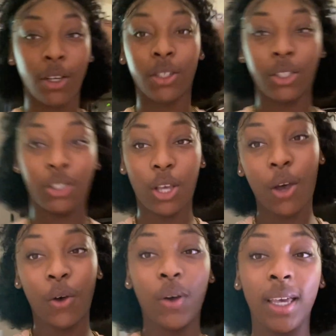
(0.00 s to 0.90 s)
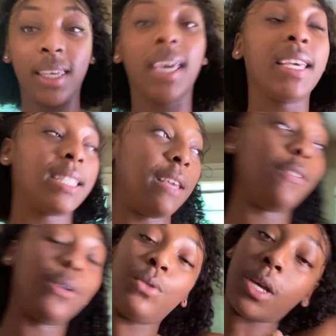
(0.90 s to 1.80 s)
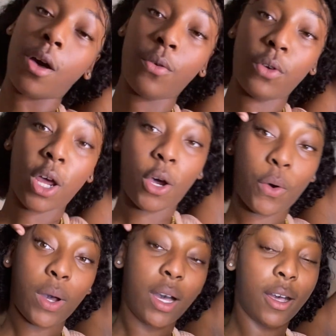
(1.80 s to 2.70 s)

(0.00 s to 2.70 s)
So yes, if you don't know,